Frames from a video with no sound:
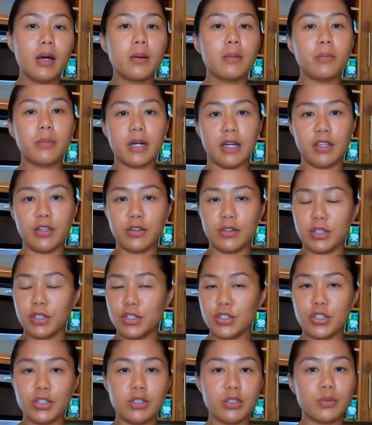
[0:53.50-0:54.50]
but you can
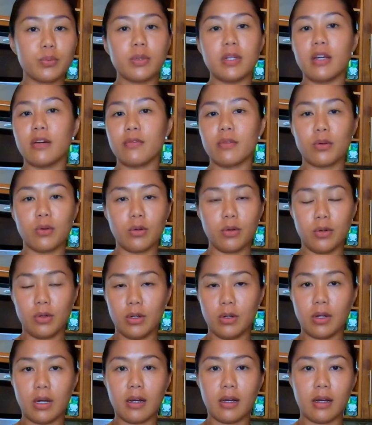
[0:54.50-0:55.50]
choose whatever
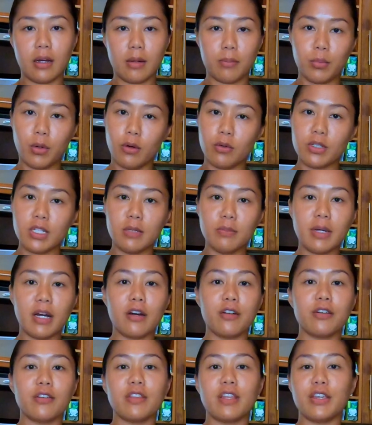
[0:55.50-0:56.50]
protein
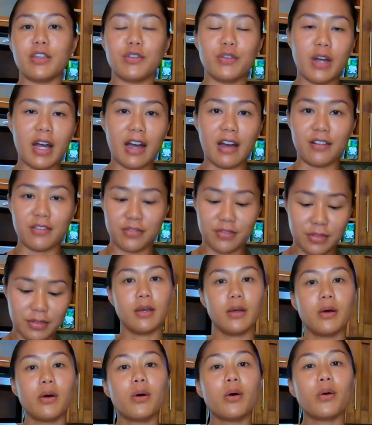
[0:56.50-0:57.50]
powder that you have.
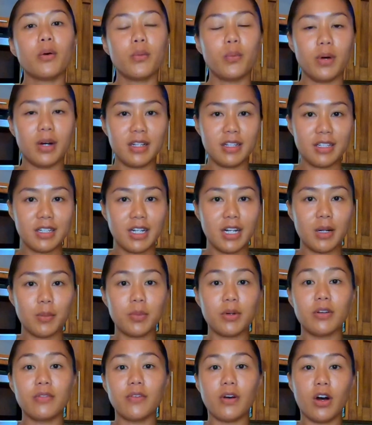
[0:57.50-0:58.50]
1 cup
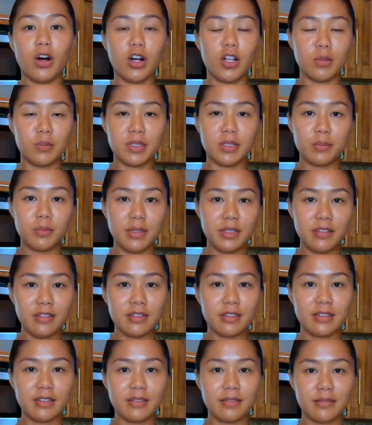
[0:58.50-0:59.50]
of almond milk,
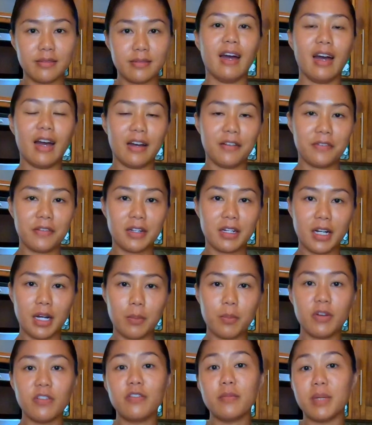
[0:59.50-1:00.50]
half a
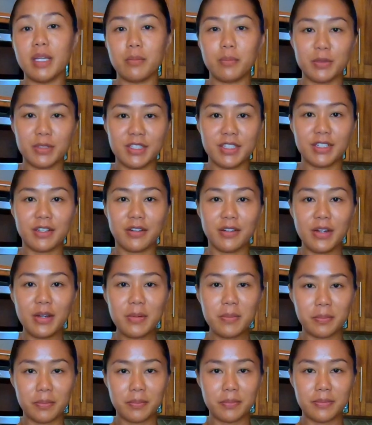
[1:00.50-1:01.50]
cup of maple
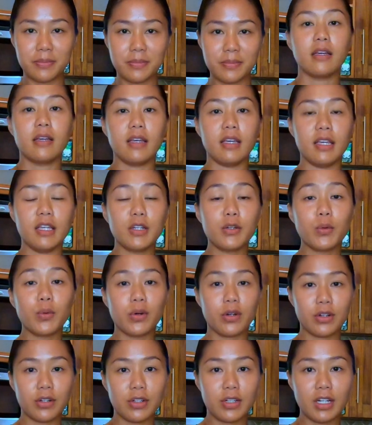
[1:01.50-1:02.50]
syrup,
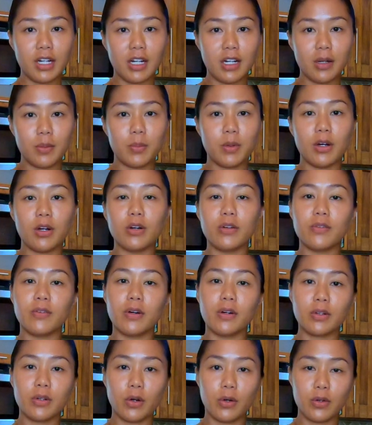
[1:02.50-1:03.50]
1/4 cup of
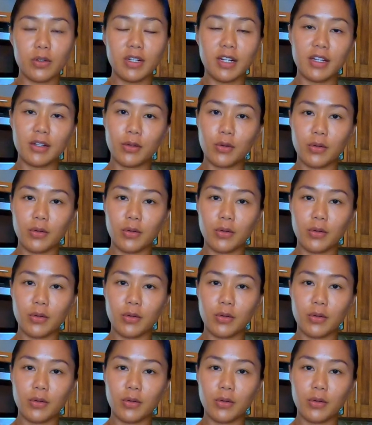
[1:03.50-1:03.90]
coconut